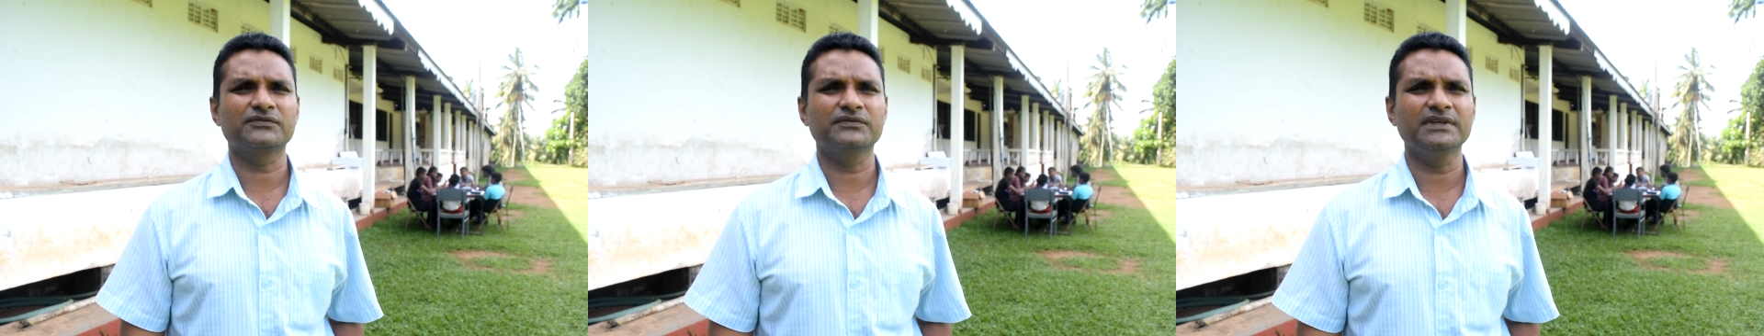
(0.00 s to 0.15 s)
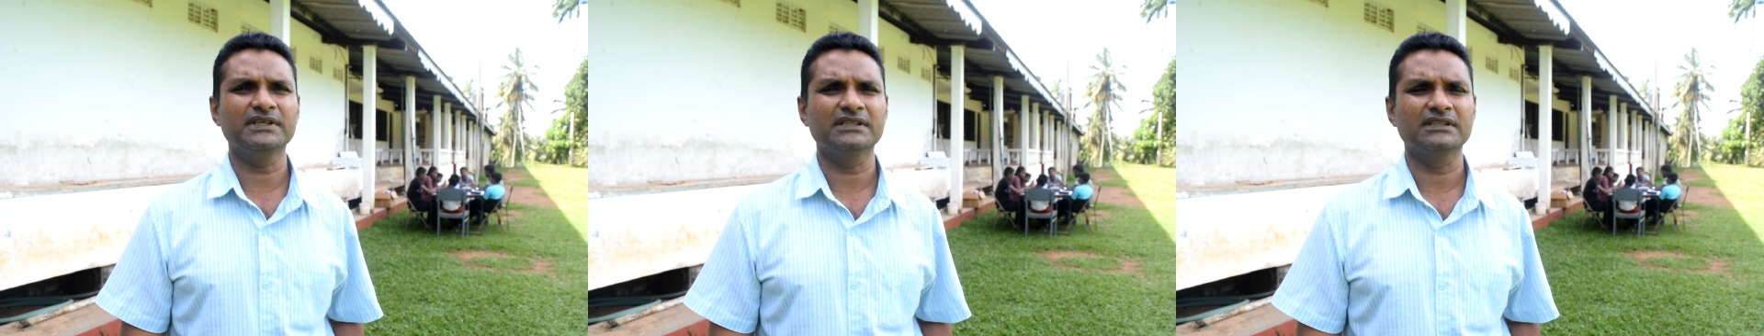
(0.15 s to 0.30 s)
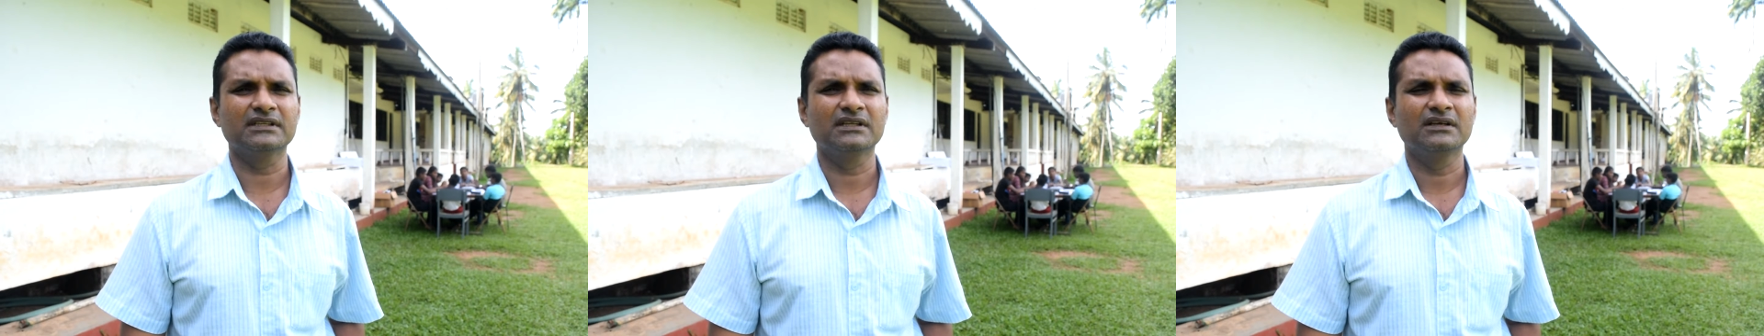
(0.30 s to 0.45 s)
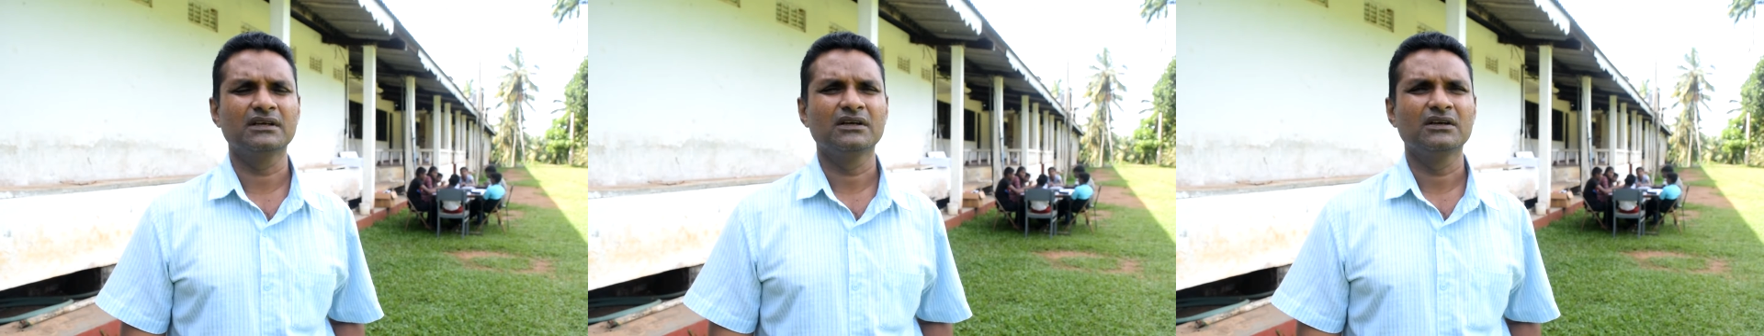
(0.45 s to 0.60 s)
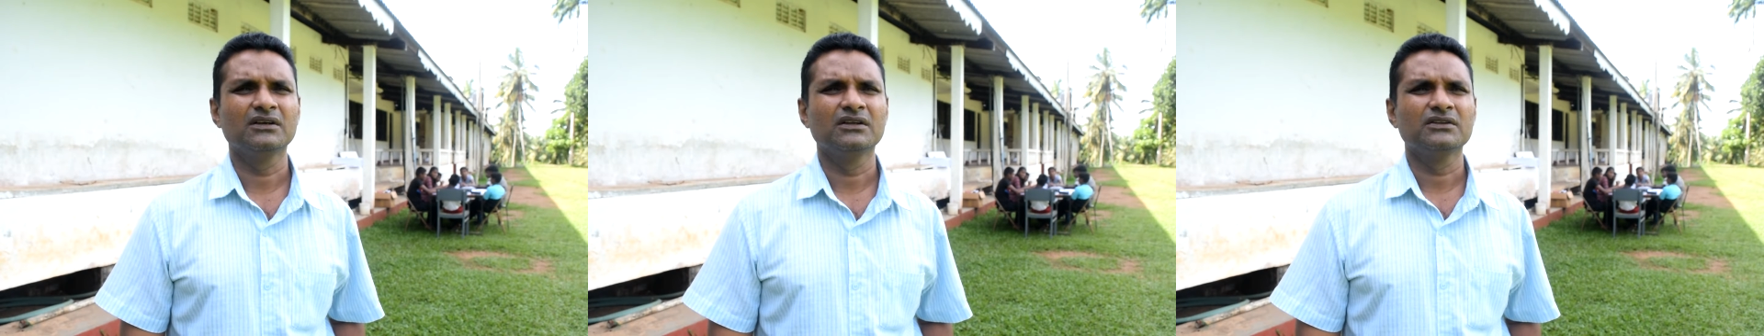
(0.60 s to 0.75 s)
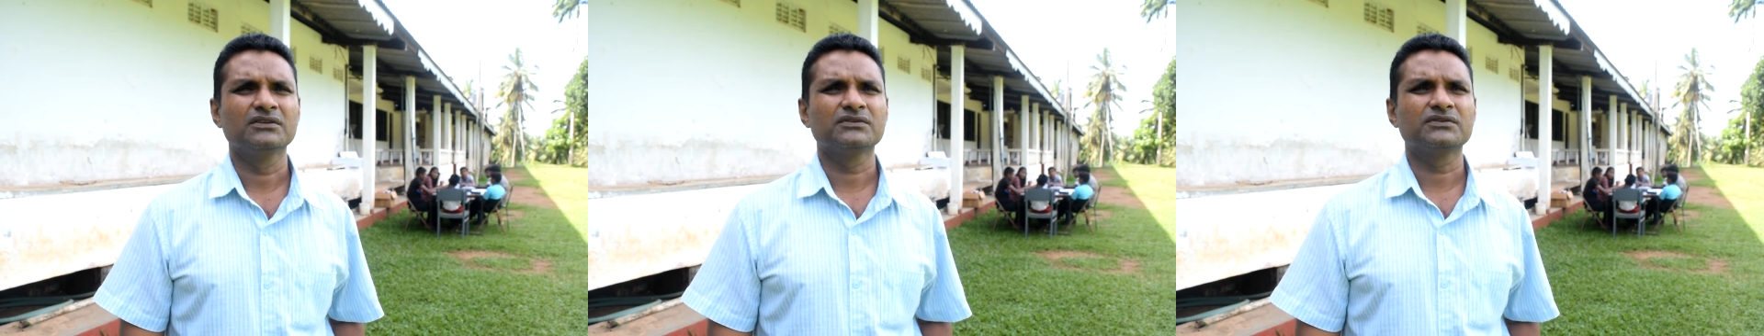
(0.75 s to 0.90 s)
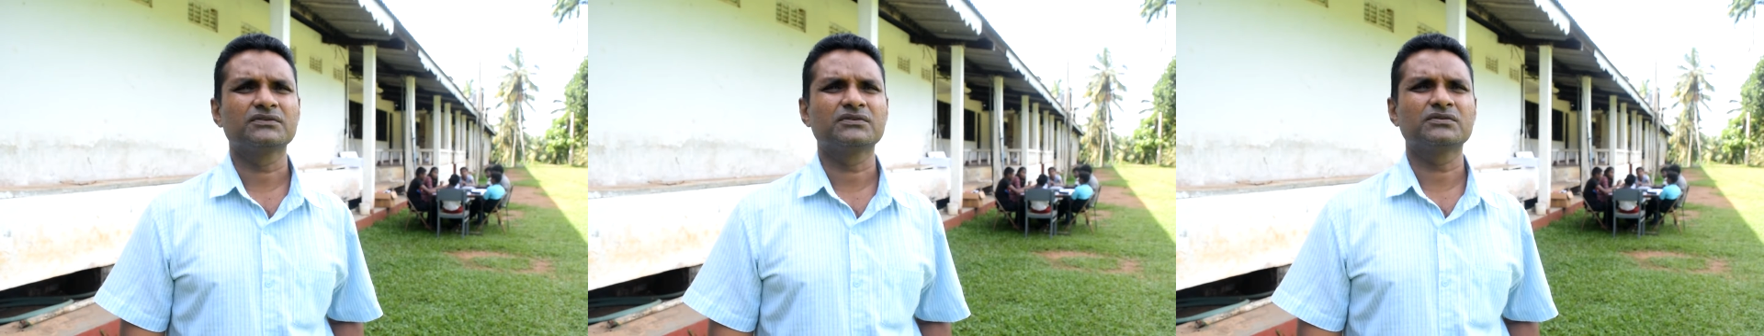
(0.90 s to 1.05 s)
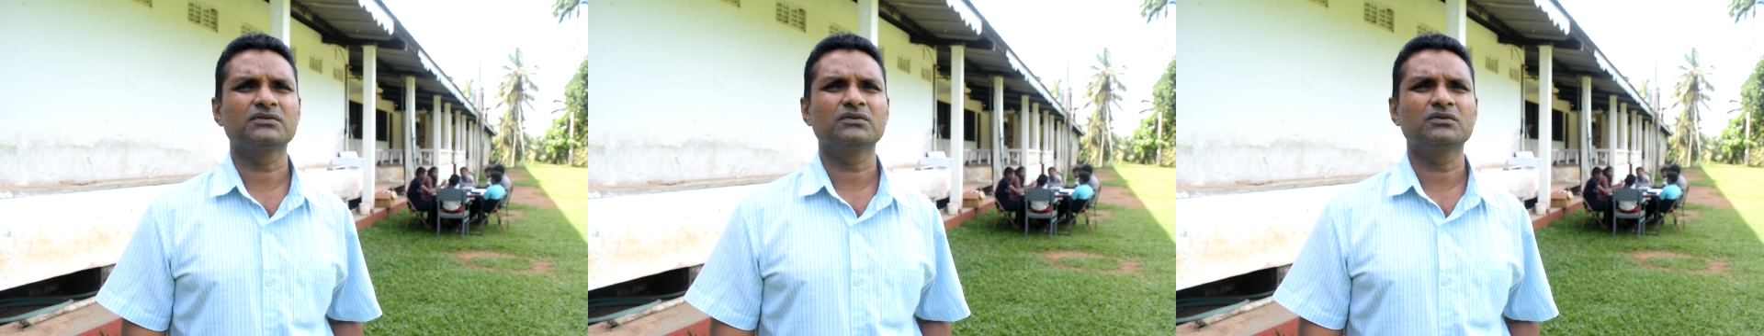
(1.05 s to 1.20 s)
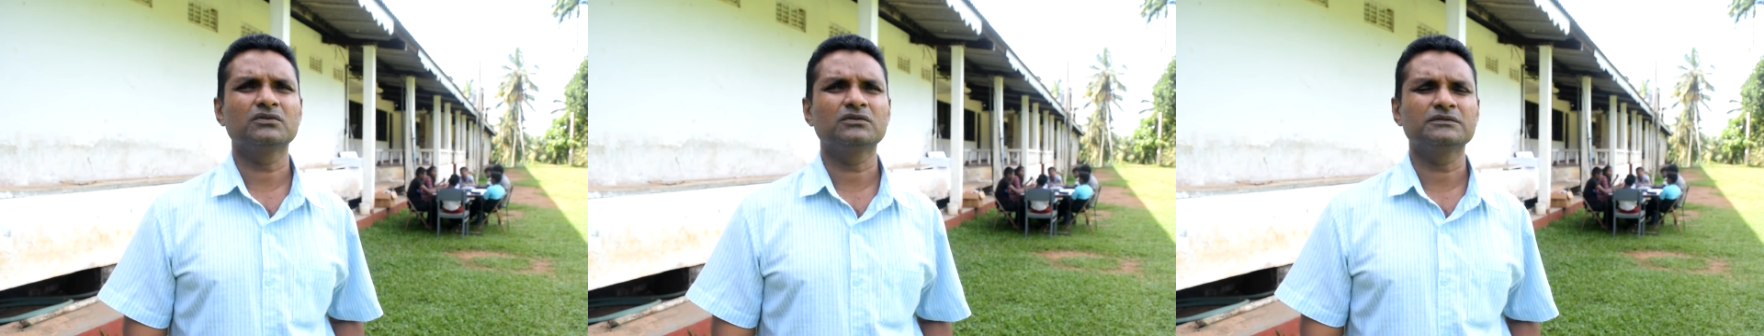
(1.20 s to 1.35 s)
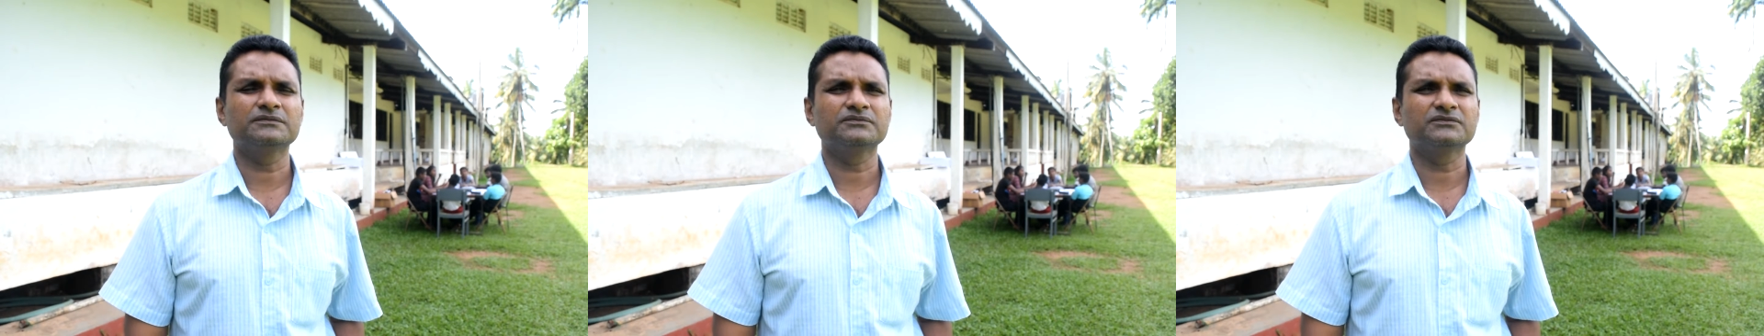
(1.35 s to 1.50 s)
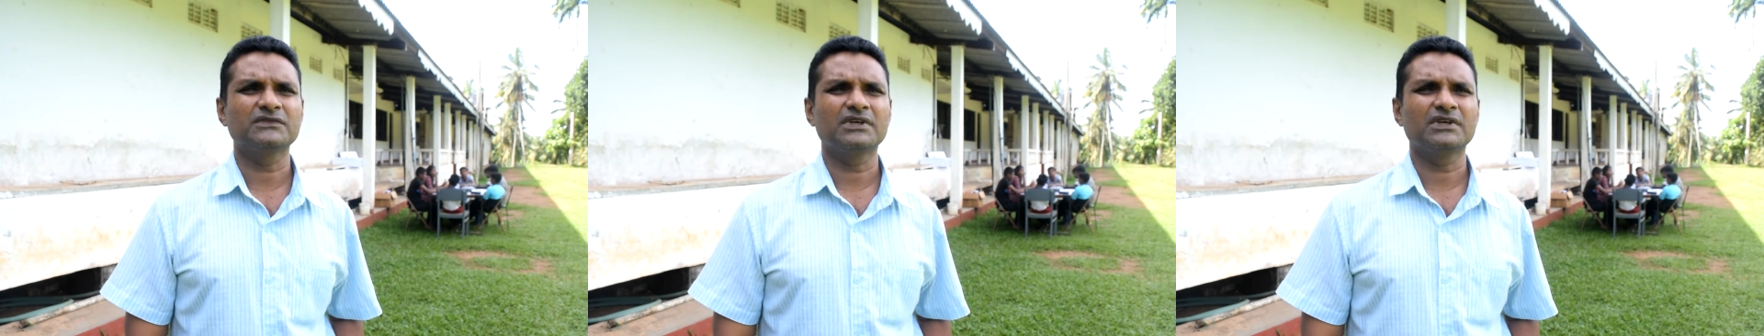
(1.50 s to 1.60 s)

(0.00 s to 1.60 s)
well. So